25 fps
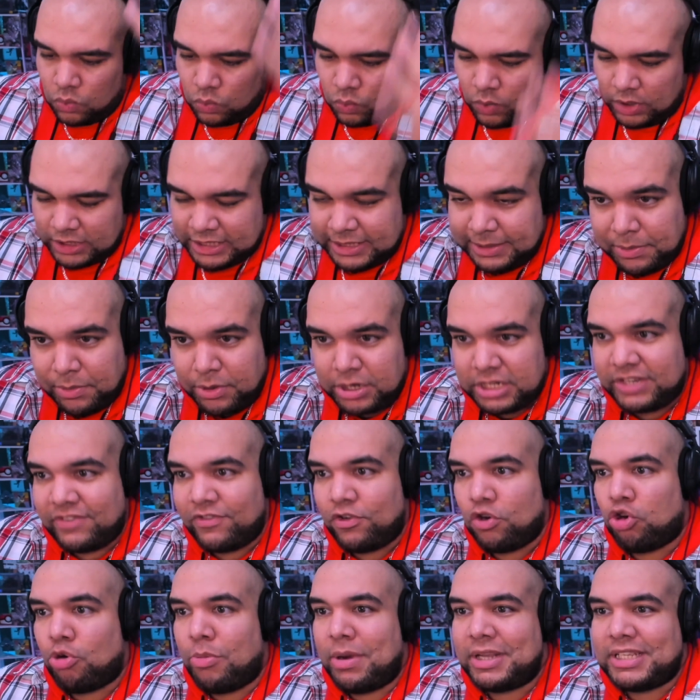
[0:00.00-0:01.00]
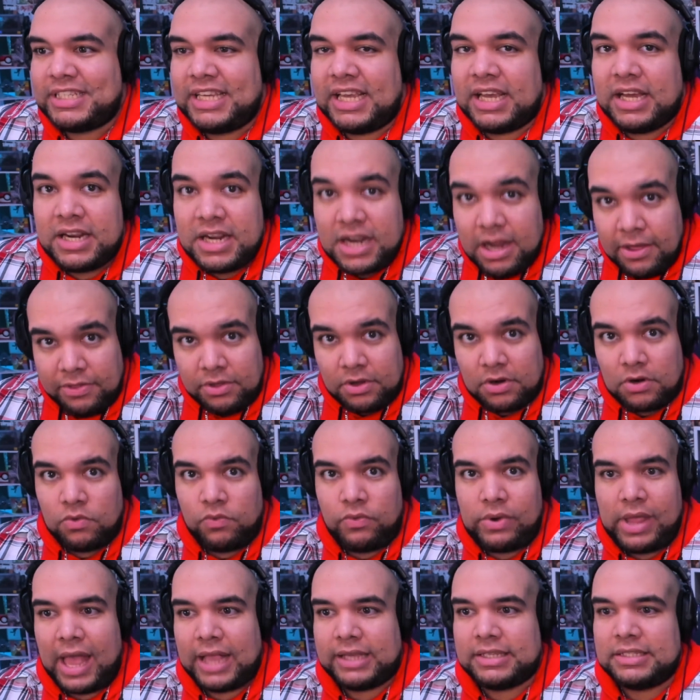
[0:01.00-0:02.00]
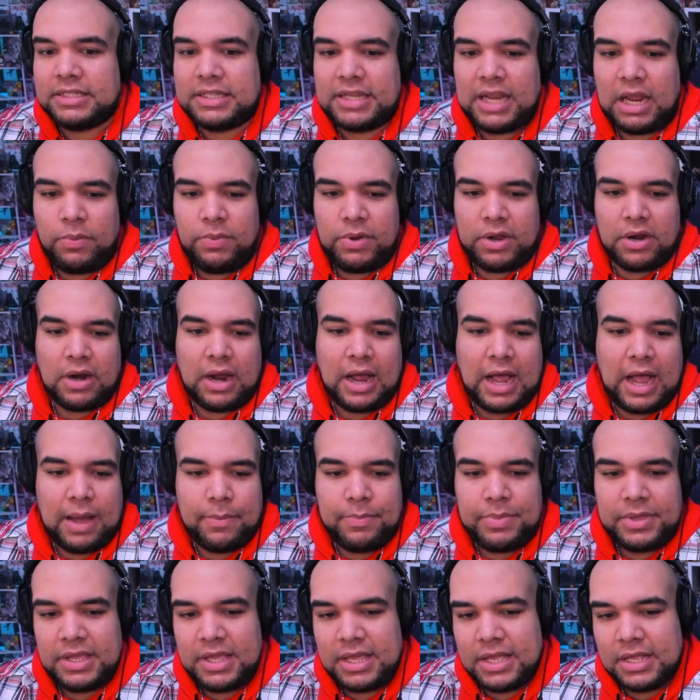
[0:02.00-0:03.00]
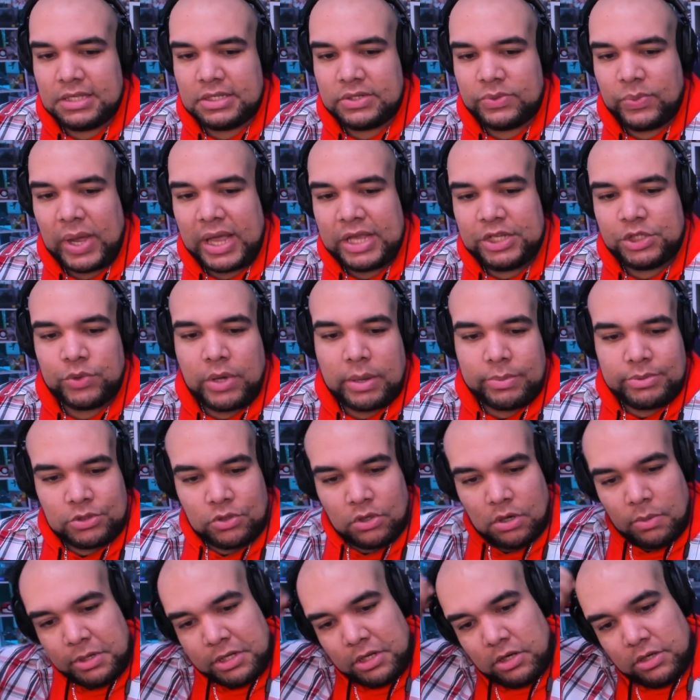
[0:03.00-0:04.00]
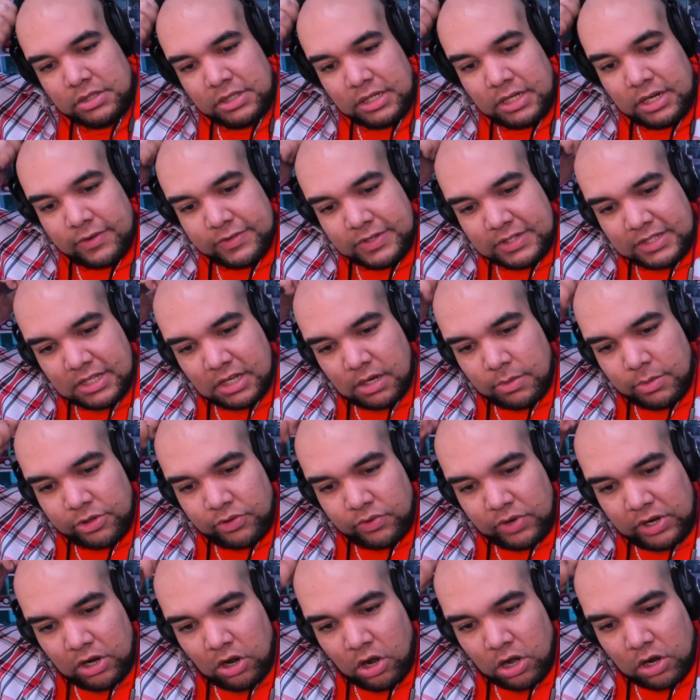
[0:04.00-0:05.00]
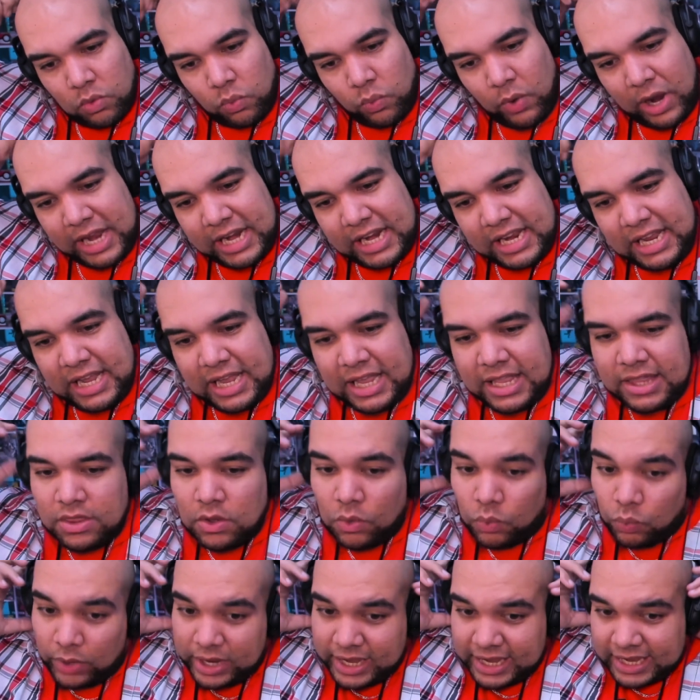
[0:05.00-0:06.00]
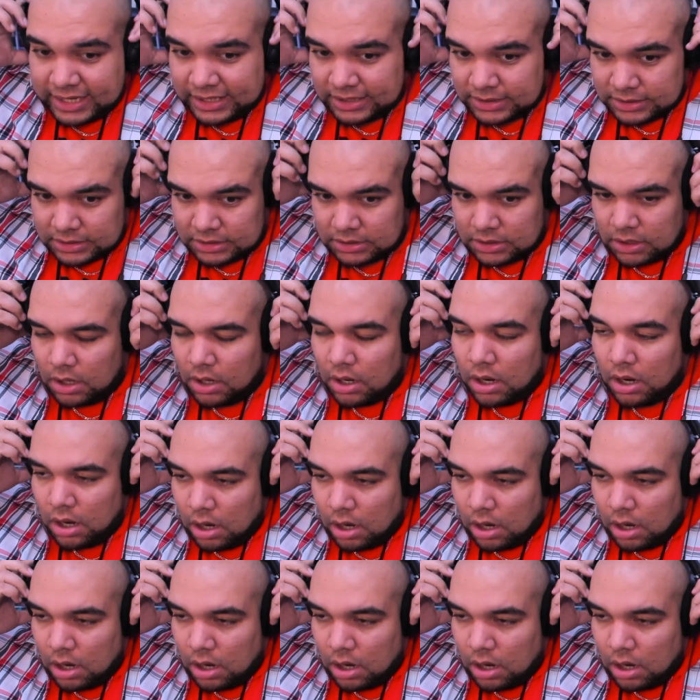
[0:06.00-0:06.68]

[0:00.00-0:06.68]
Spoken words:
What's up, everyone? Welcome back to yet another reaction. Today we are hopping into Angel episode number 13 of season number 3 called Waiting in the Wings.